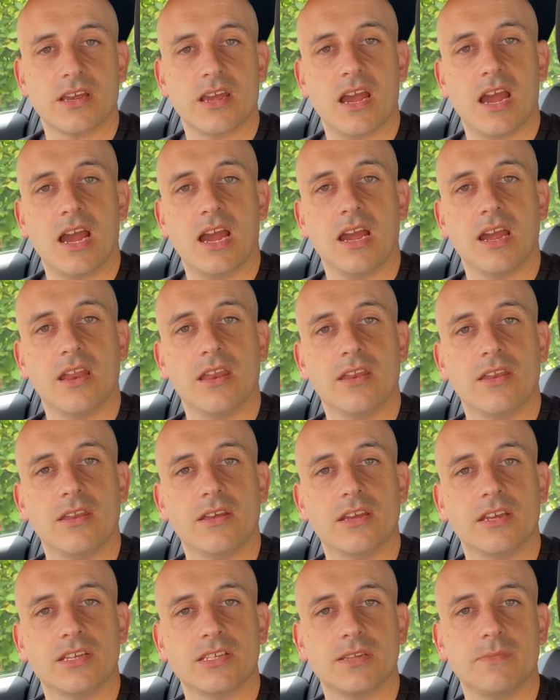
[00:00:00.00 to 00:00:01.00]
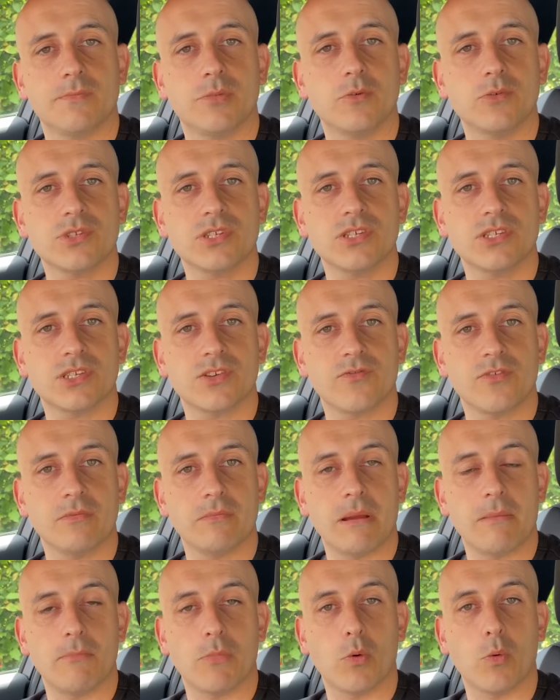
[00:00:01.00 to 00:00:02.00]
and it's important to
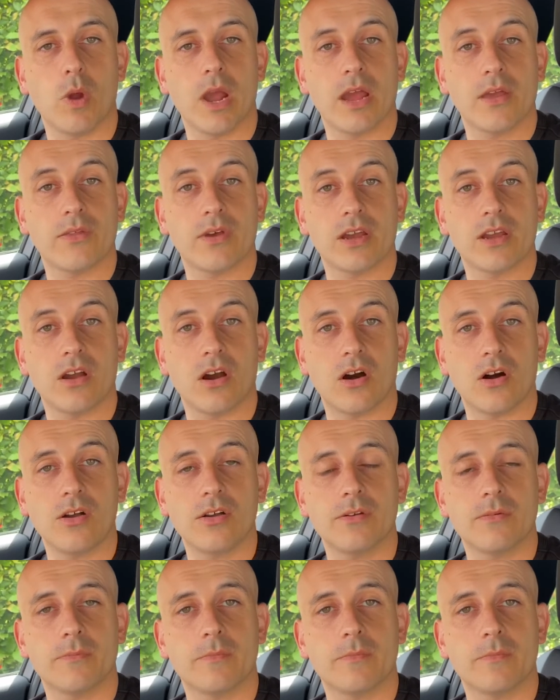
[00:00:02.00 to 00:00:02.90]
remember where they are,